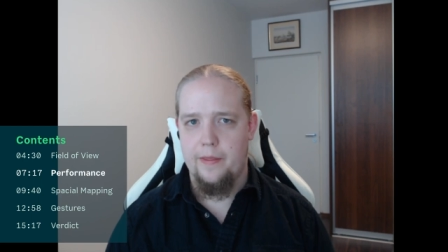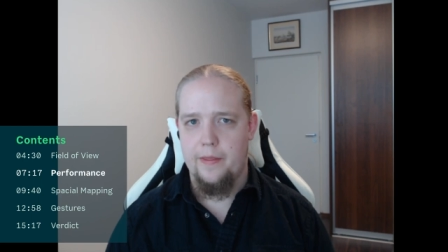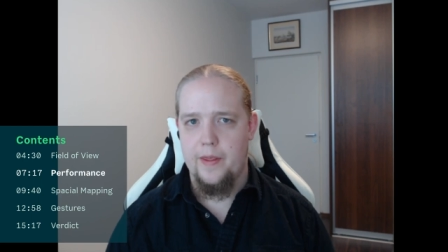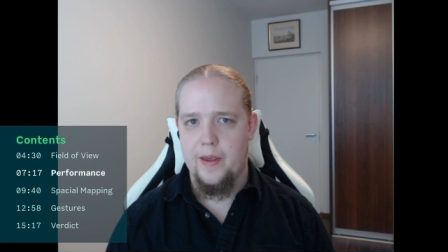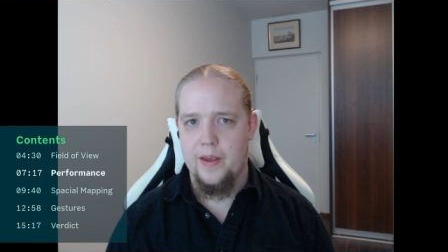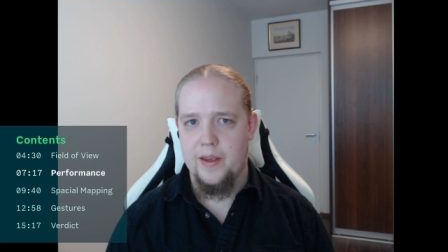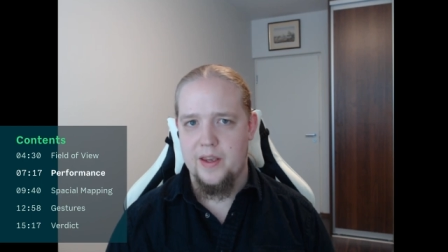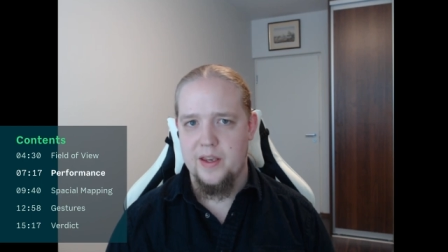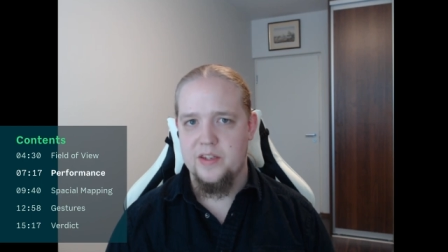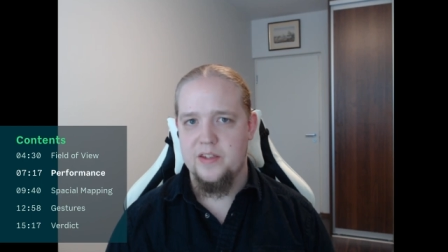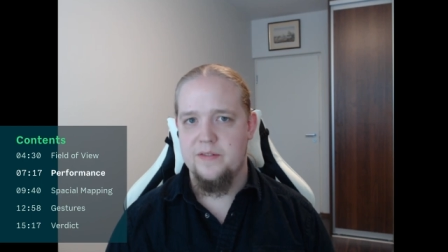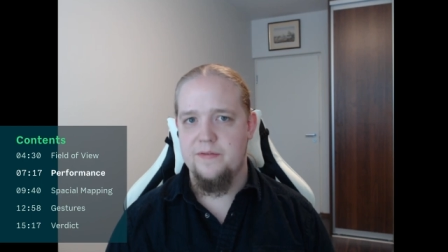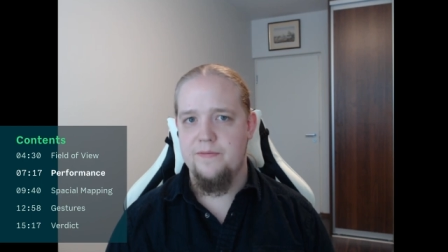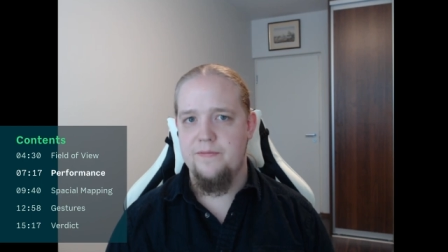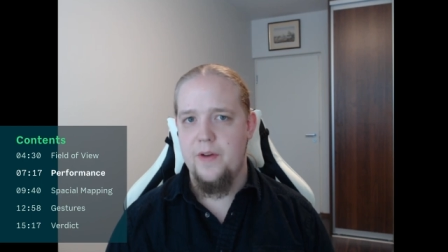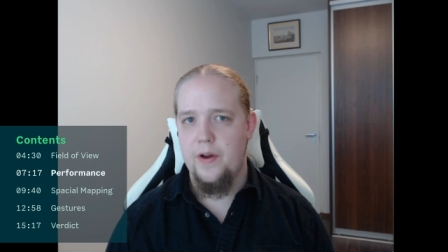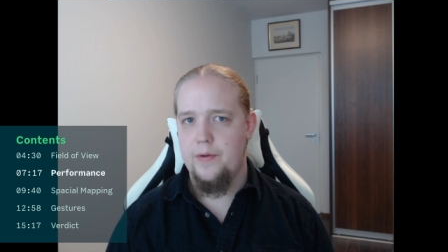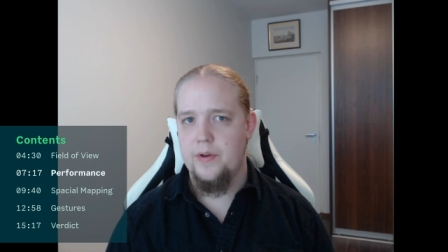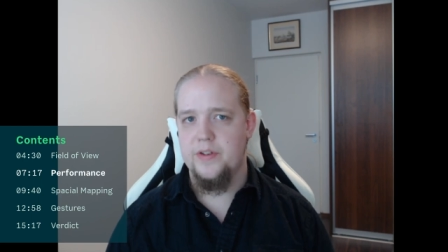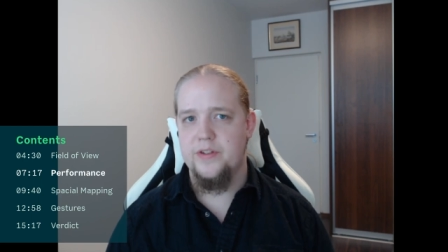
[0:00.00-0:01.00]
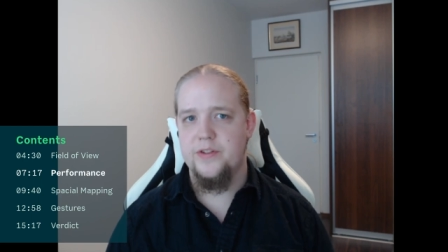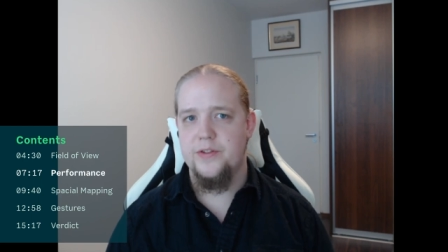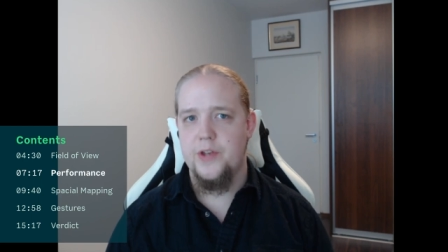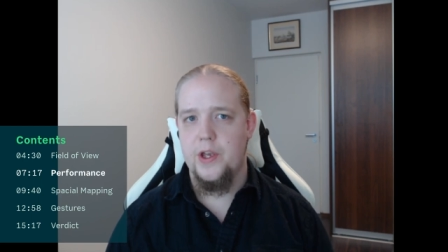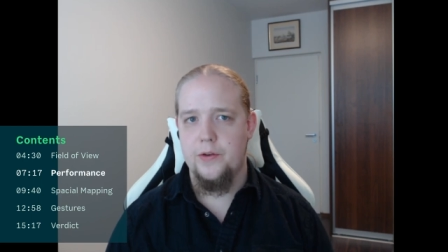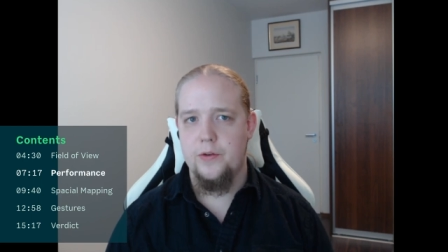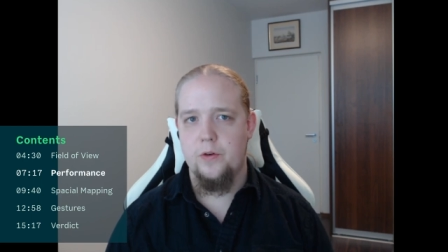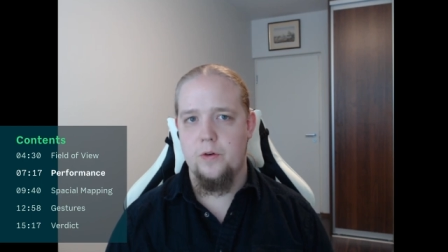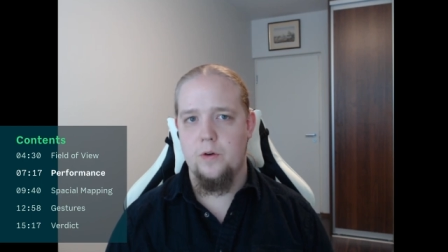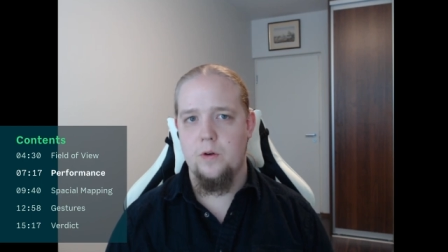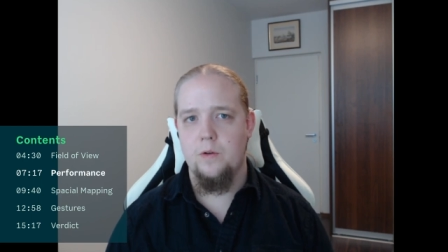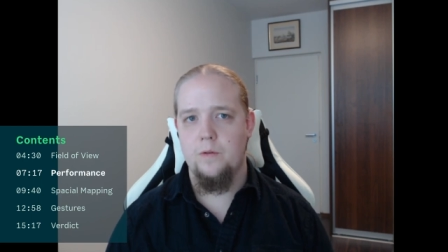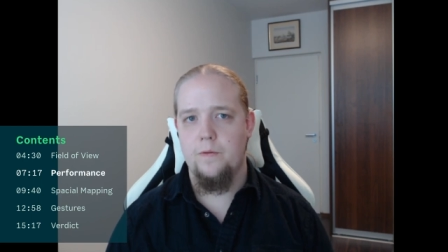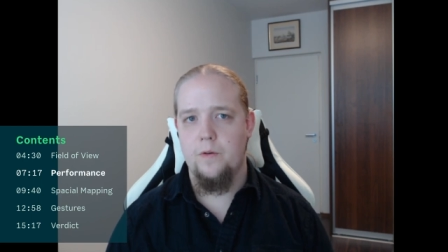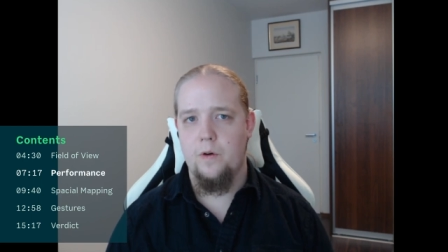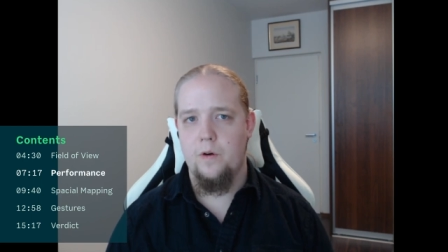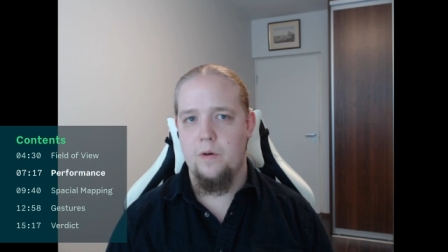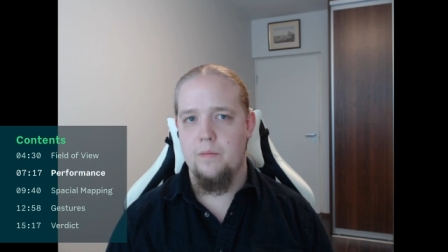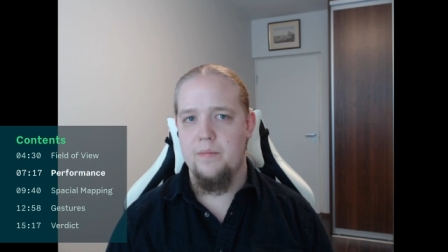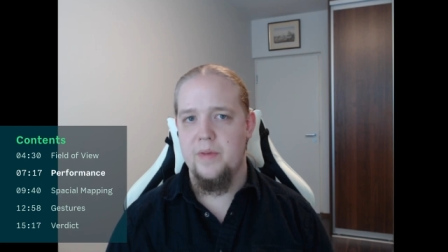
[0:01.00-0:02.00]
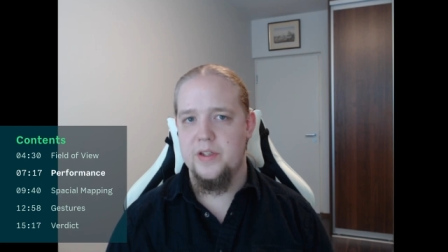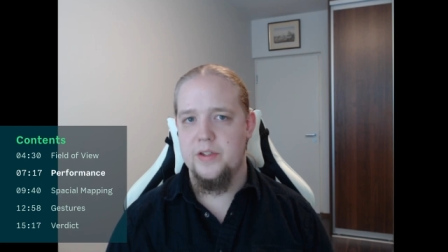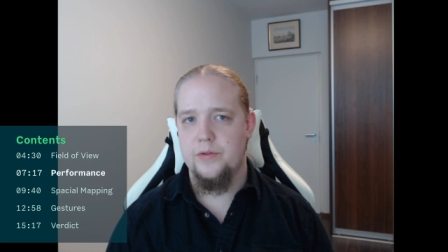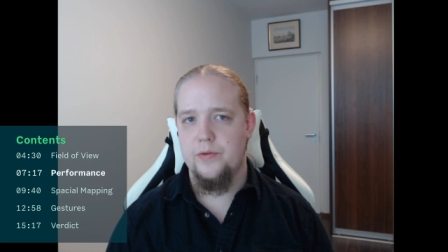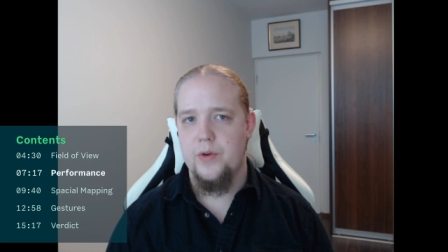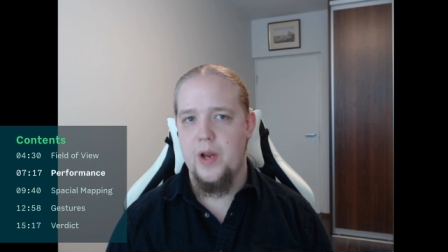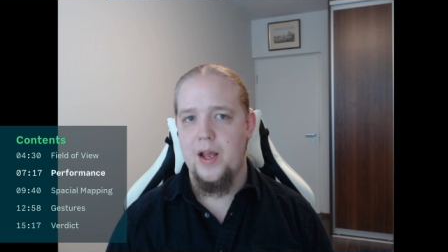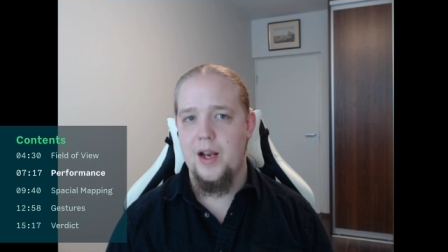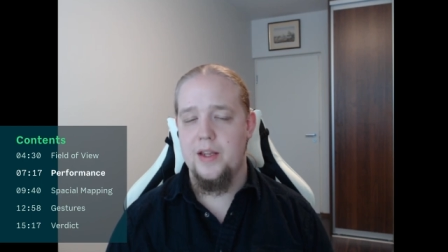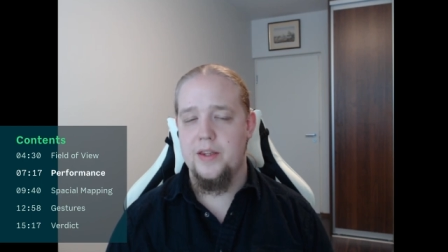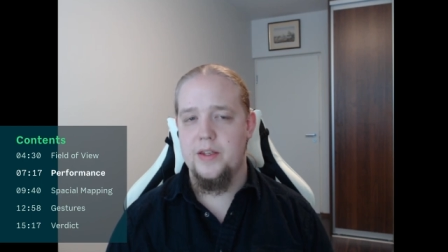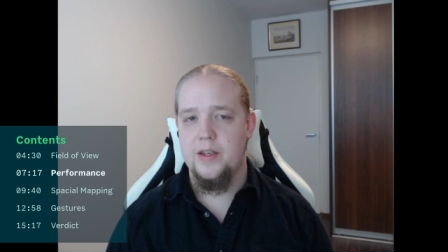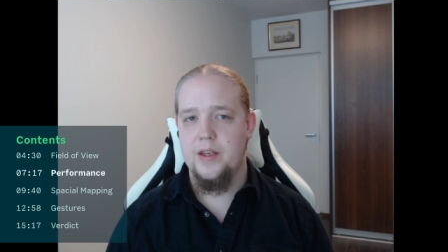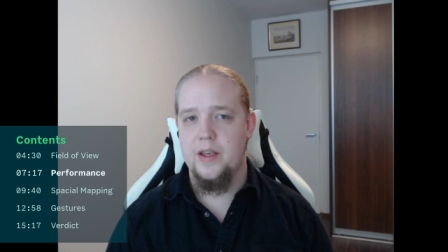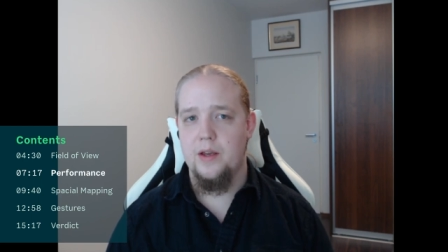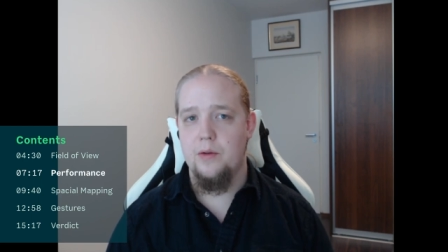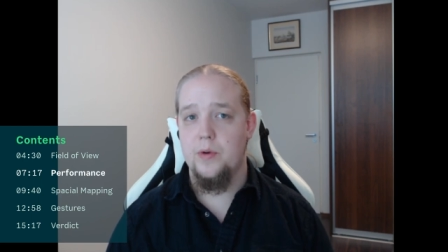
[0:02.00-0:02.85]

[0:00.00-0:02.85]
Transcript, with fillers: think is very central for mixed reality,